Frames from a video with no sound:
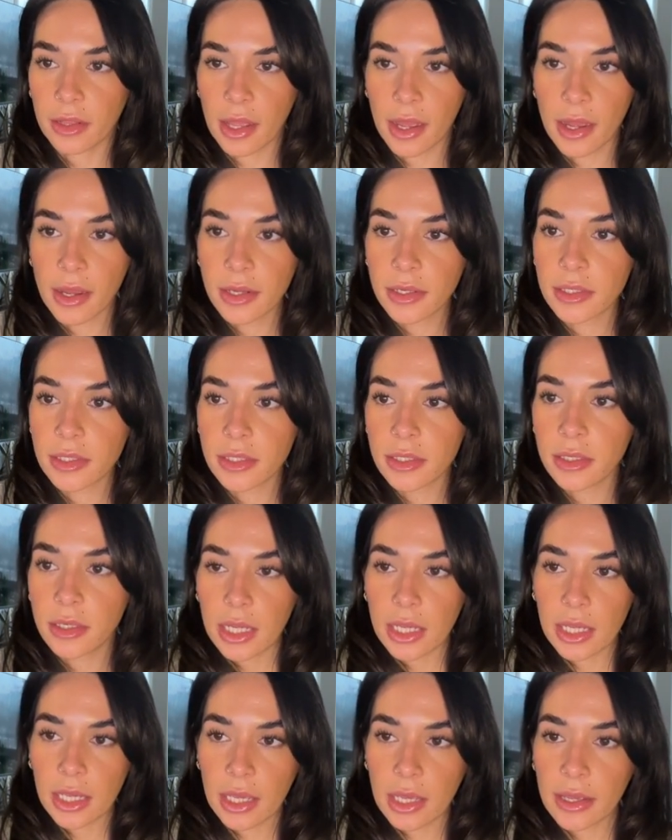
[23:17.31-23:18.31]
that.
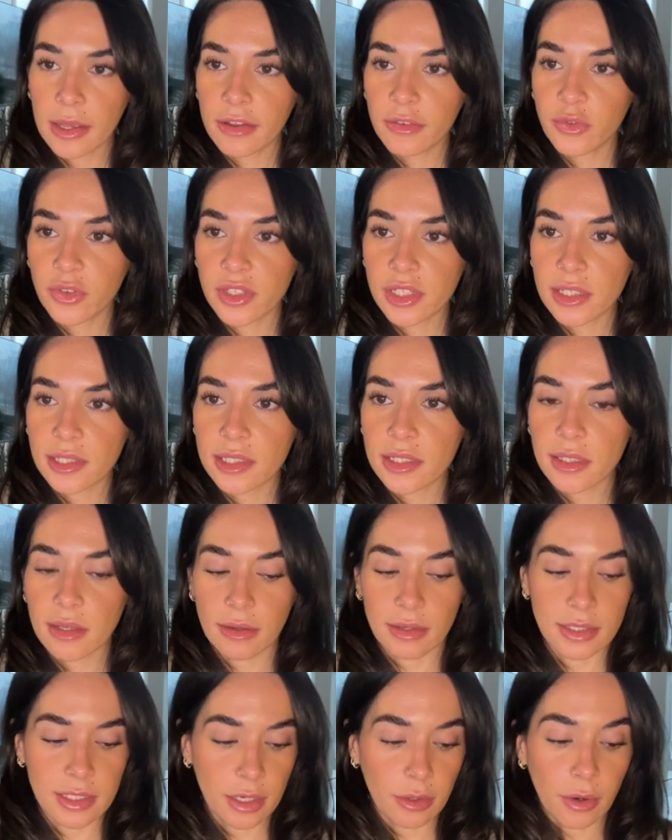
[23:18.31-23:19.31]
Gifts,
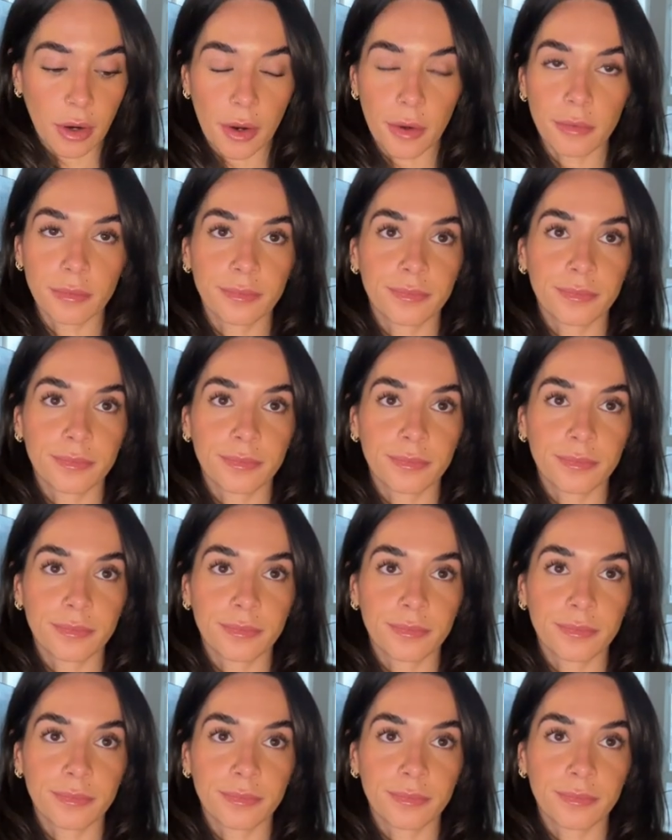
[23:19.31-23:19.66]
0.